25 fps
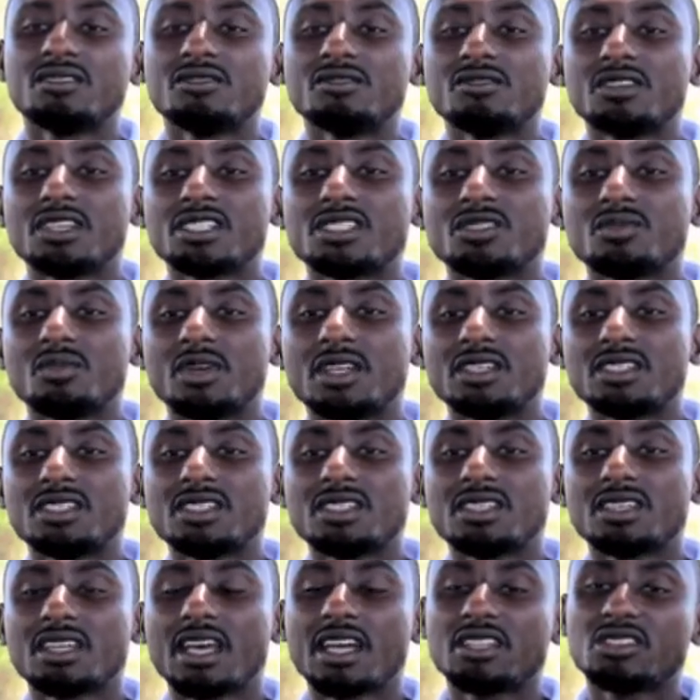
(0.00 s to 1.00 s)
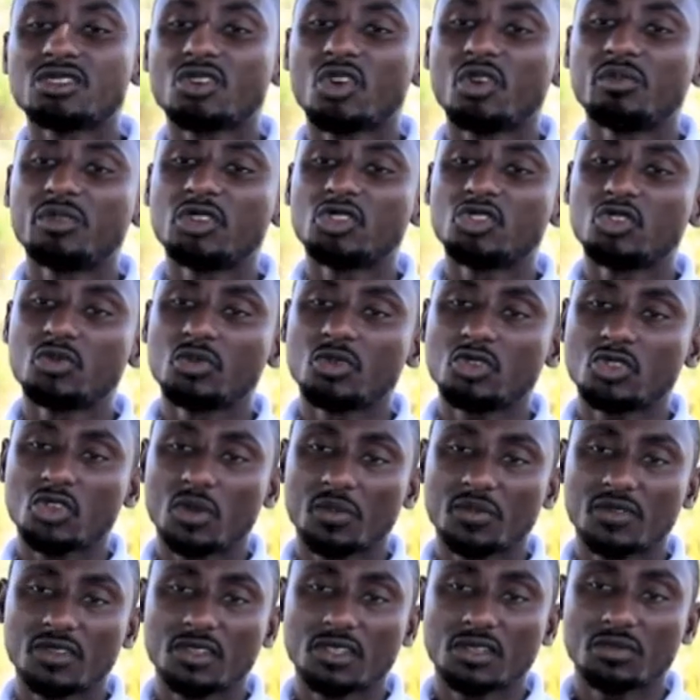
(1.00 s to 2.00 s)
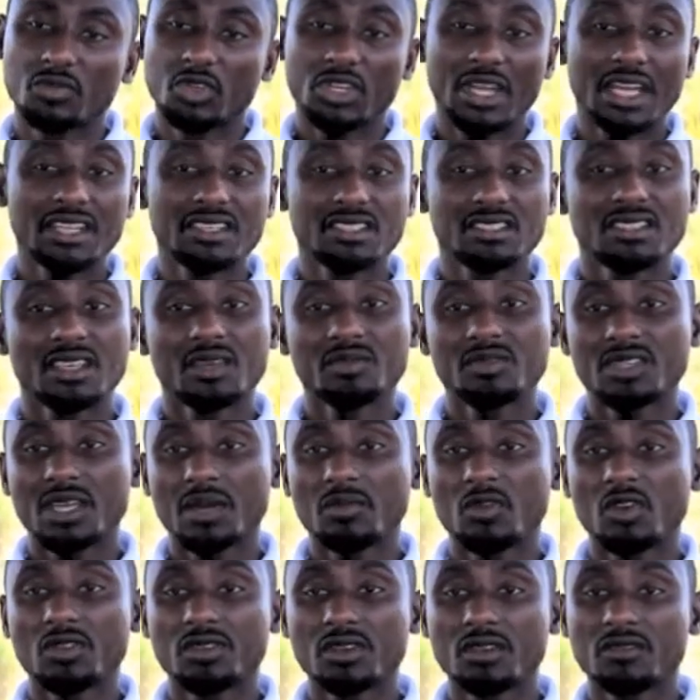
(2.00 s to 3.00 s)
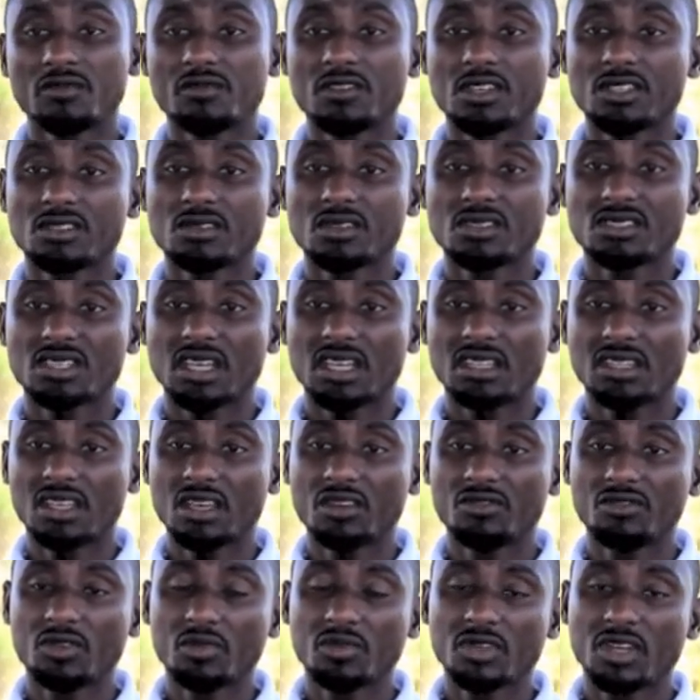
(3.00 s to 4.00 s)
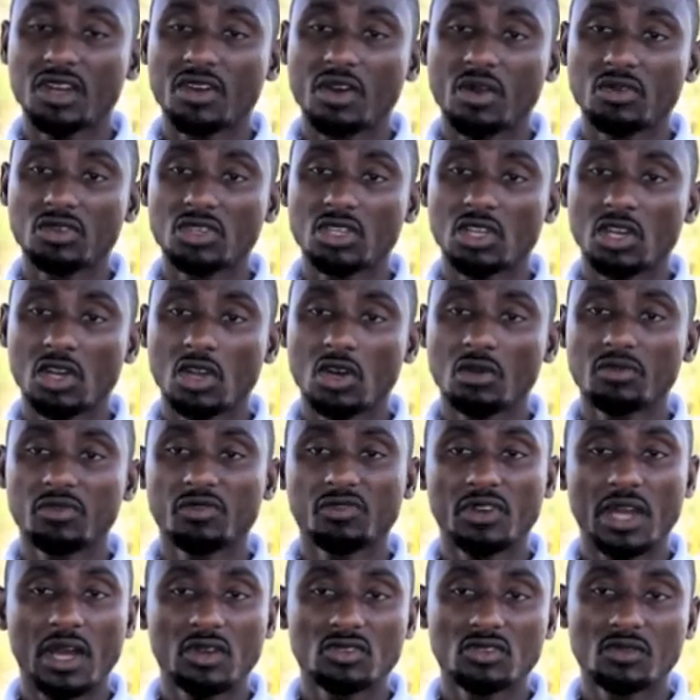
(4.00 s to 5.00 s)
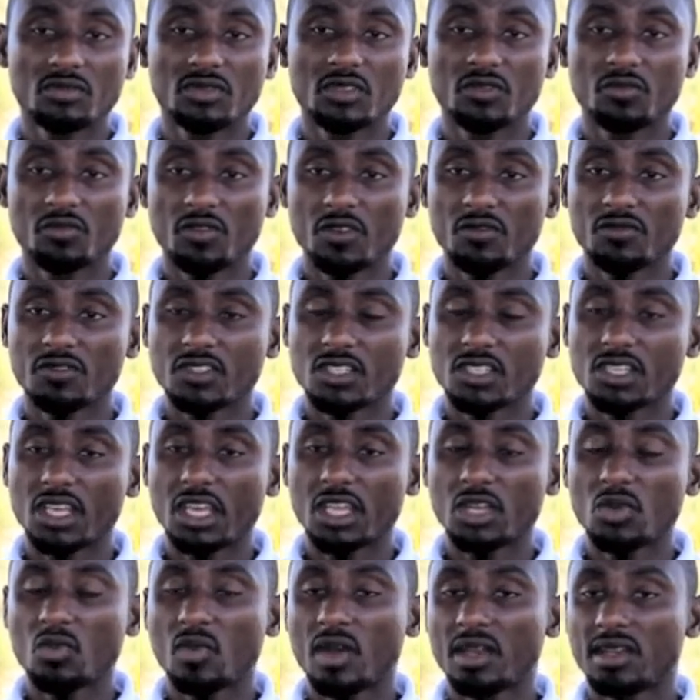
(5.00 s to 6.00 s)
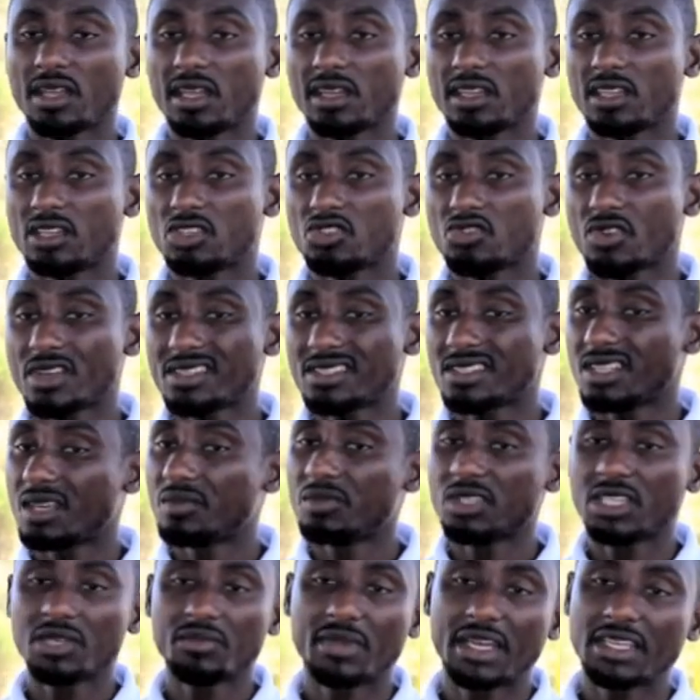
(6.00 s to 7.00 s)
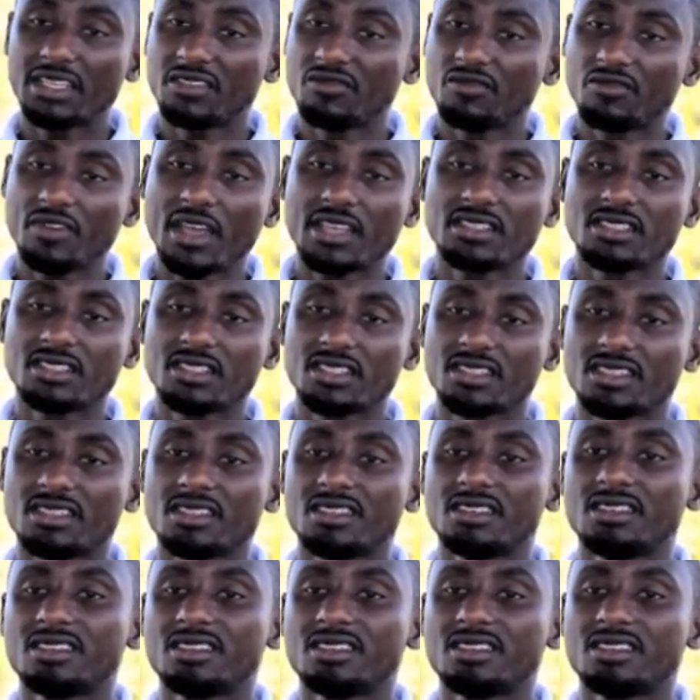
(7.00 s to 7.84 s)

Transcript: investment that's coming to the top 3. But at the same time, other investors are there from around the globe. Out of the 50, anyone that interests them, they might invest.